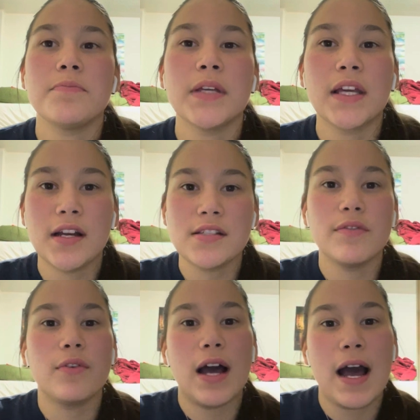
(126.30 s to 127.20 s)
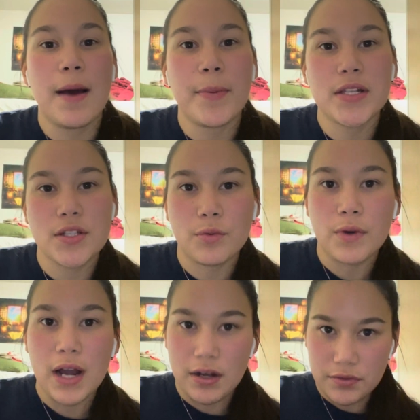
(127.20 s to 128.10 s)
because of what happens
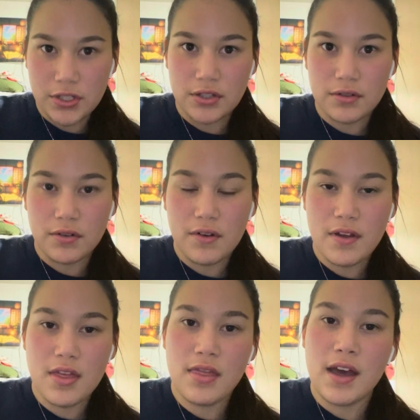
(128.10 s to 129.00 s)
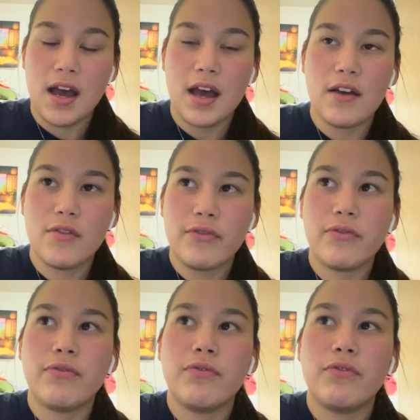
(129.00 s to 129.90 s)
around you that
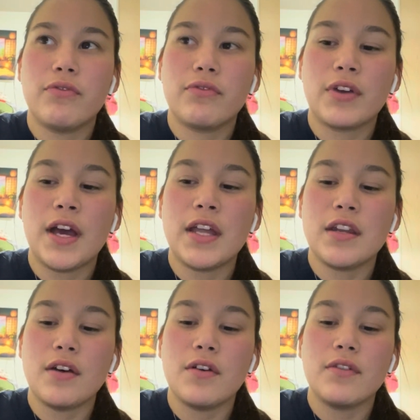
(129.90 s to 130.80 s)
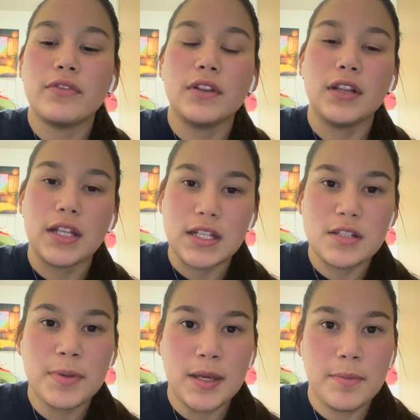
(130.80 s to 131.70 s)
kind of leads
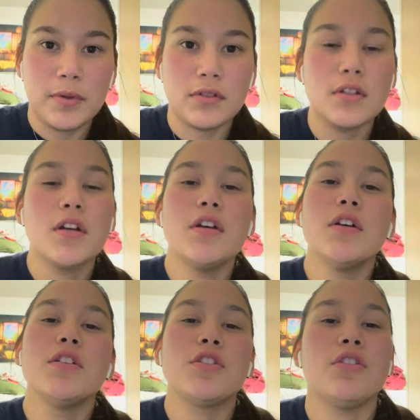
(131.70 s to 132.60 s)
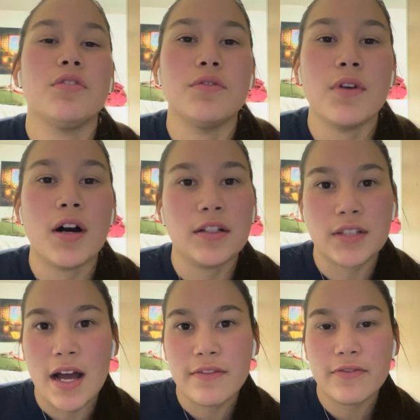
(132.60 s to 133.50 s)
people to a
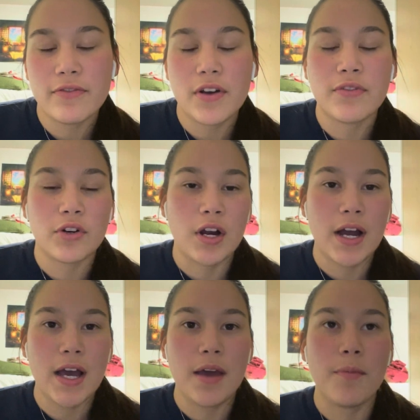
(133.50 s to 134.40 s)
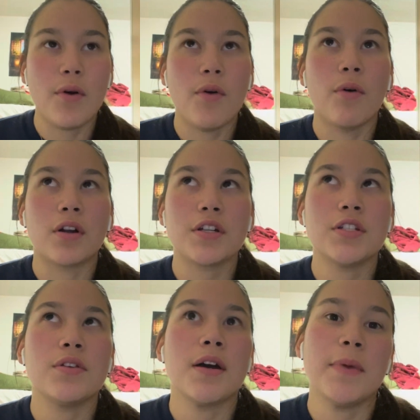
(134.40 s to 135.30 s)
life of crime or
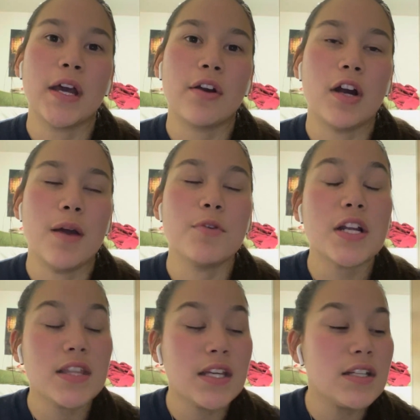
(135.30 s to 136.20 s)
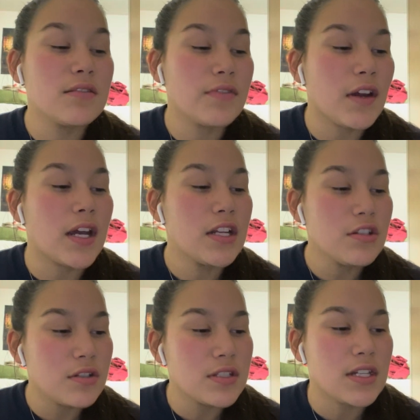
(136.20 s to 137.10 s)
to commit crime, which I think is very
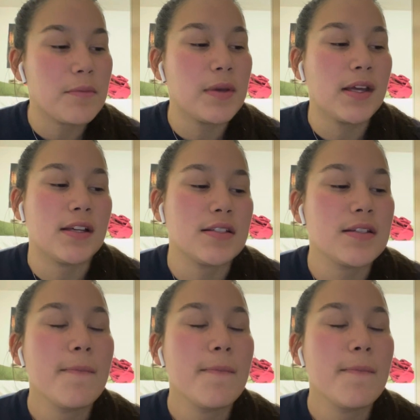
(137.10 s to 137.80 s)
interesting because